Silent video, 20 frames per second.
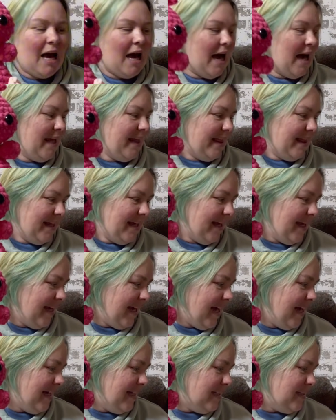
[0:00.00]
I think
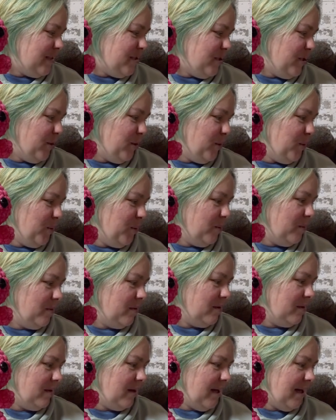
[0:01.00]

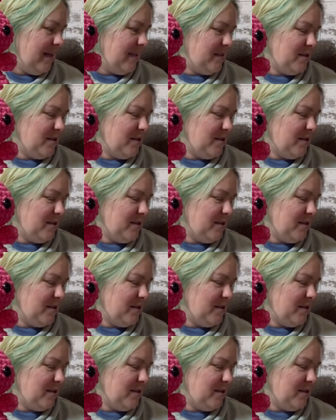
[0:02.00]
I